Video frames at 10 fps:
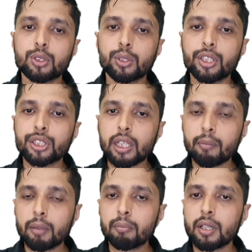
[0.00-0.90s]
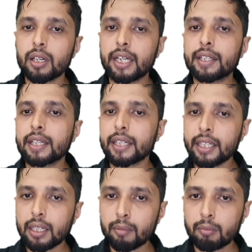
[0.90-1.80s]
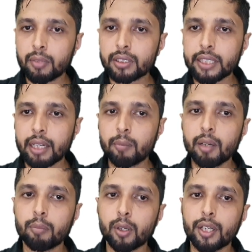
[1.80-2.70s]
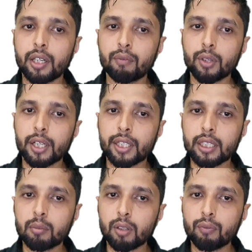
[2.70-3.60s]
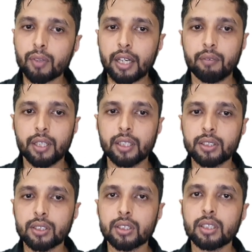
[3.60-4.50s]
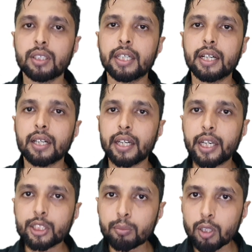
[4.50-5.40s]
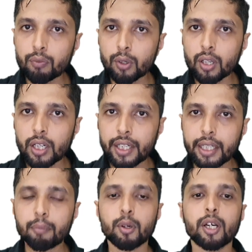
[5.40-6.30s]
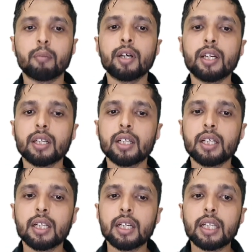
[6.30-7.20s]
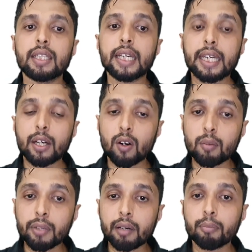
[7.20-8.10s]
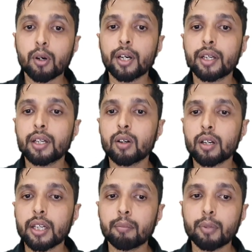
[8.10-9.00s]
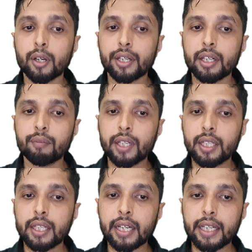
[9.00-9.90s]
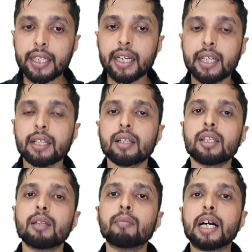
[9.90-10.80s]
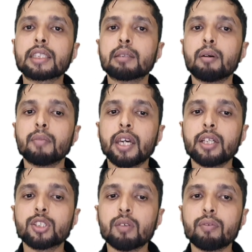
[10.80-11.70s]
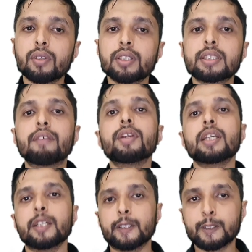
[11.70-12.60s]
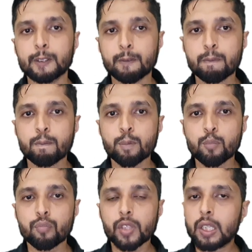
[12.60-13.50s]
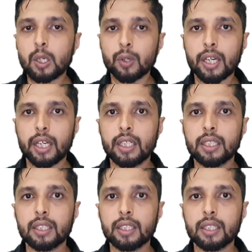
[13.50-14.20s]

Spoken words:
judicial member and technical members can be appointed for a term of 5 years. They are eligible for reappointment. They cannot be appointed or reappointed when they attain the maximum age of 70 years. Okay,